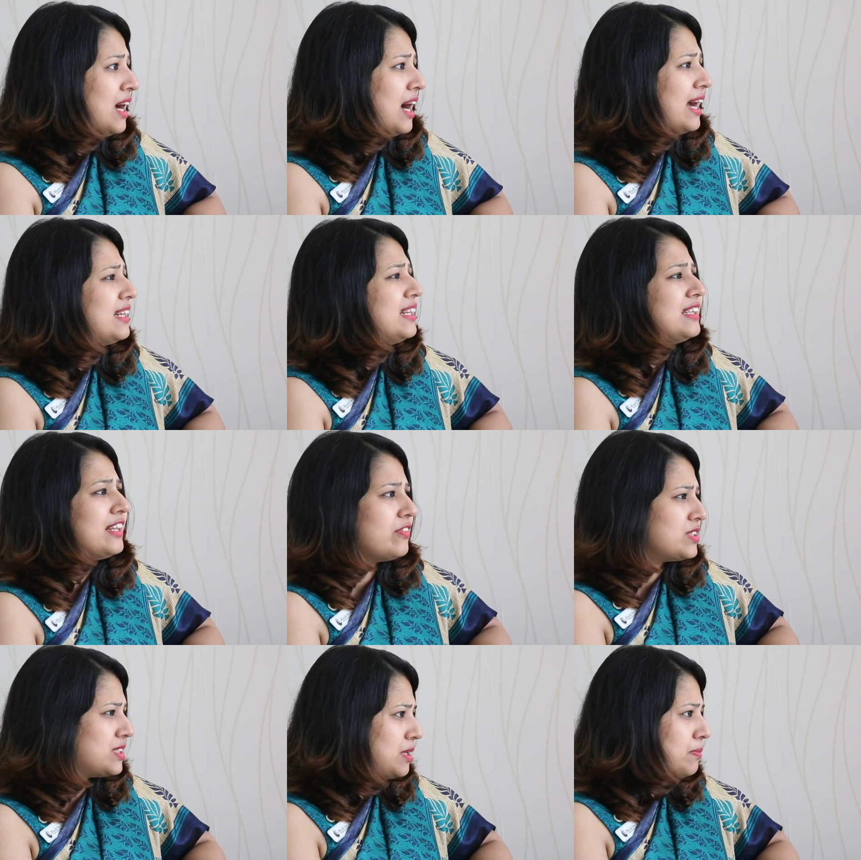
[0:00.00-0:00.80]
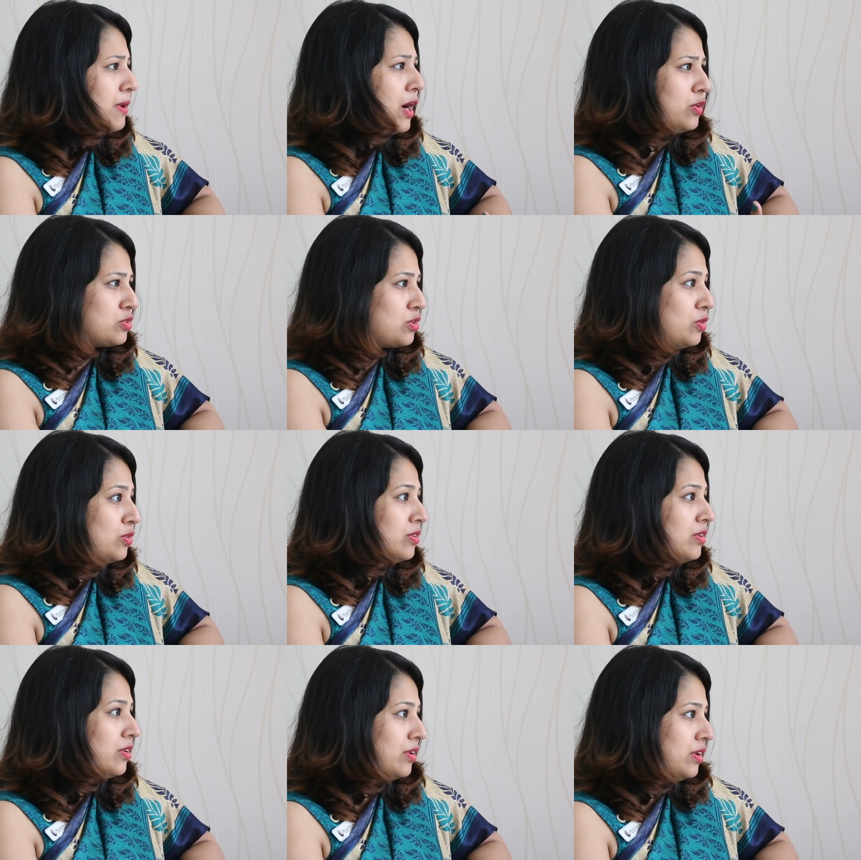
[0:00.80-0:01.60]
I think there was some house
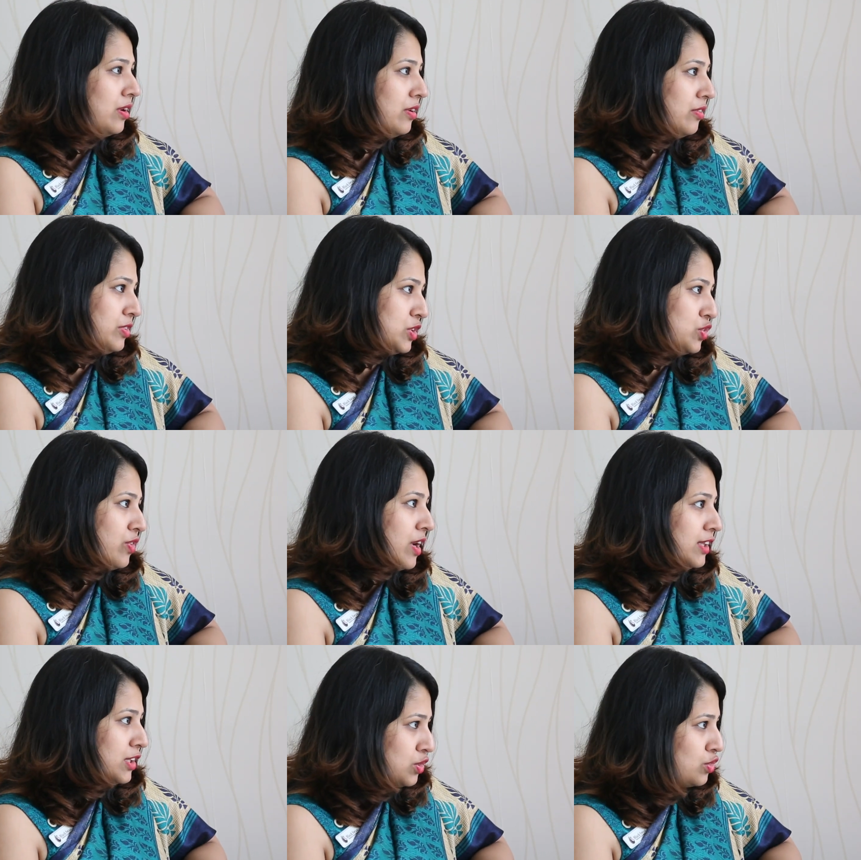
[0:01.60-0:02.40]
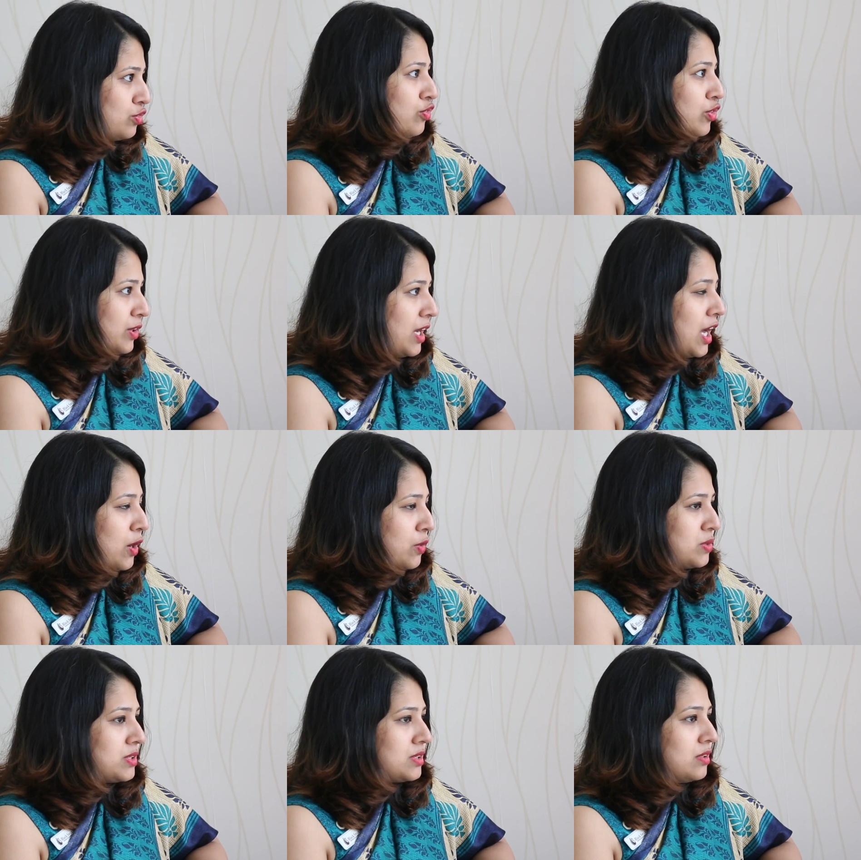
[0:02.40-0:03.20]
loan which father took for the
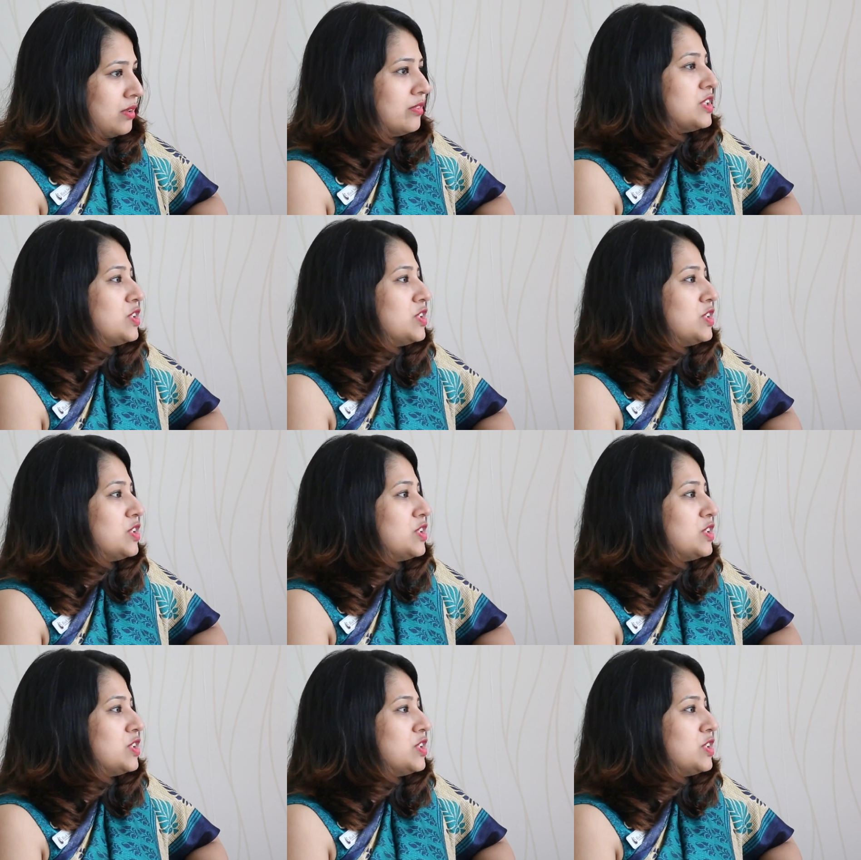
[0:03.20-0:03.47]
house,